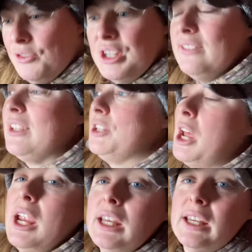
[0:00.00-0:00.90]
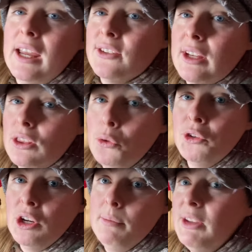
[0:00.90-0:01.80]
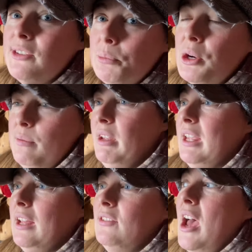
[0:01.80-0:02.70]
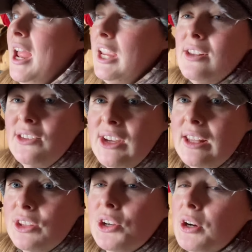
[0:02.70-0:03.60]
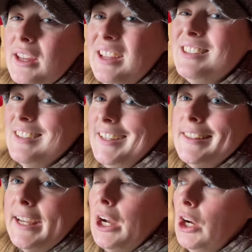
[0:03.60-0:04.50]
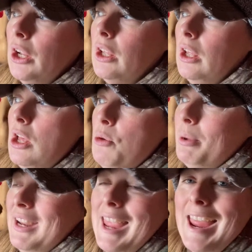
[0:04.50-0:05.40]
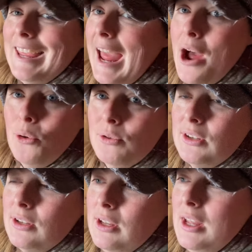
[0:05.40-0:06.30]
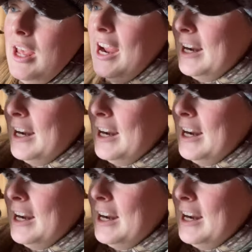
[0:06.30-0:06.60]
she's at 90 days, like those are going to be some pretty big kids. I can see that there are kids in there but I can't count. And